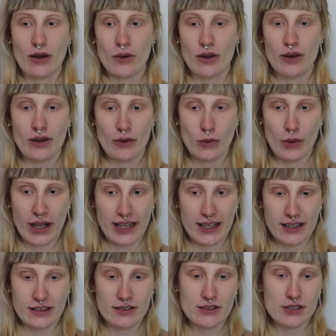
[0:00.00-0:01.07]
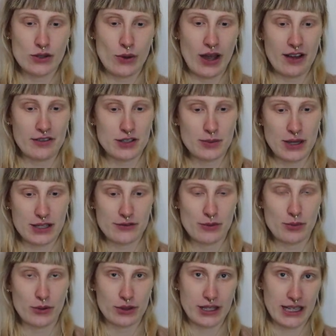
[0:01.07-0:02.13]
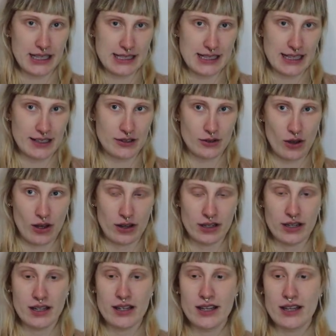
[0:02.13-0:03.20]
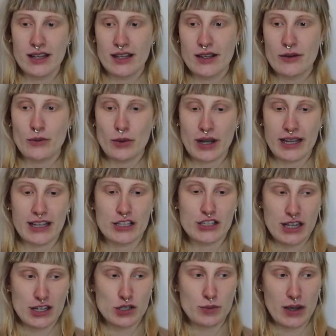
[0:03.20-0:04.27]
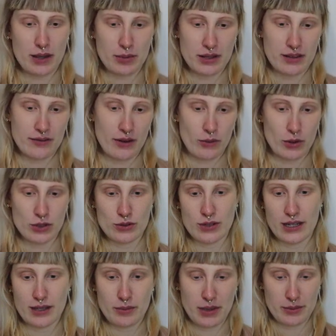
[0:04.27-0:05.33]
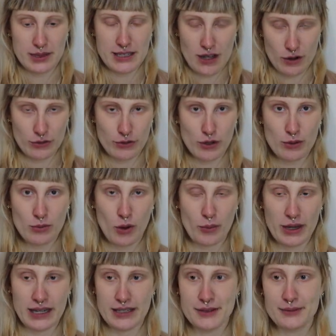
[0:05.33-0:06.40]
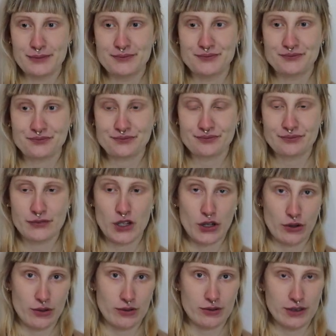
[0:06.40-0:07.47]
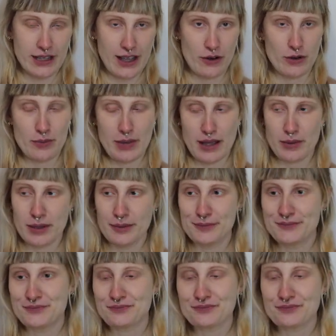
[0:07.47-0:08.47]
now a wagon, so I have space for both kids later on where I can change baby. If I want to lay baby down for a moment, I'm gonna carry baby.